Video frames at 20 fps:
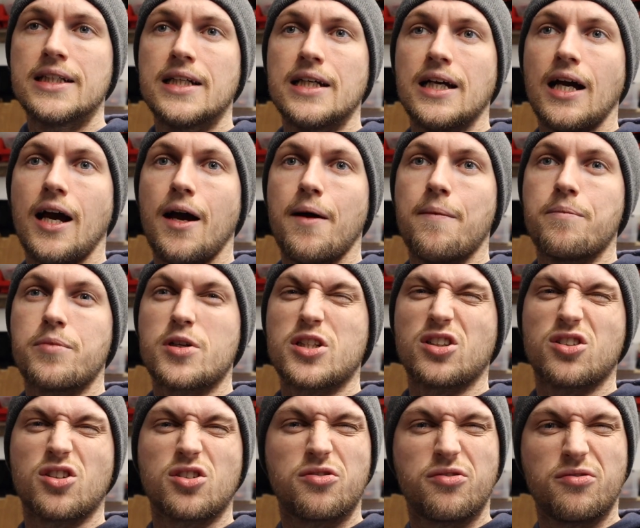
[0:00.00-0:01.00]
because
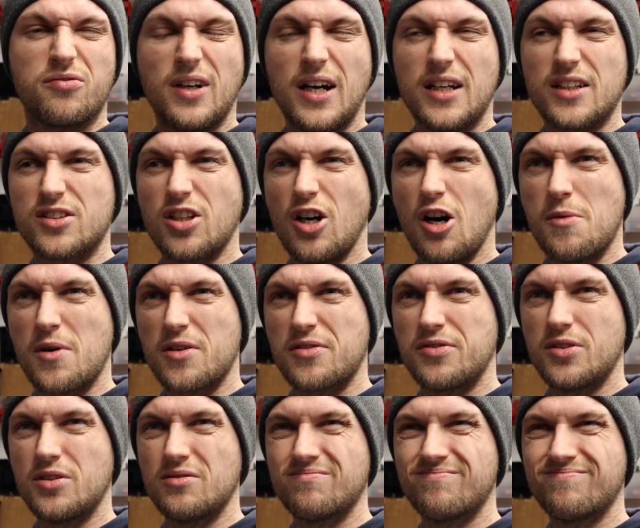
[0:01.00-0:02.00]
I just, at the time, I
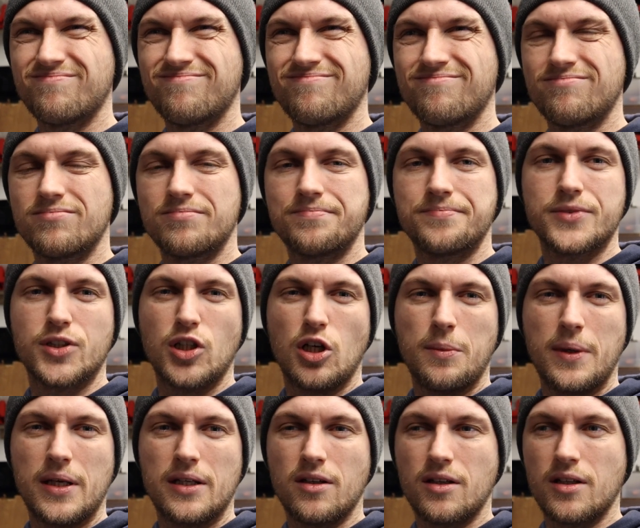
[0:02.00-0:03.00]
thought, you know what I mean?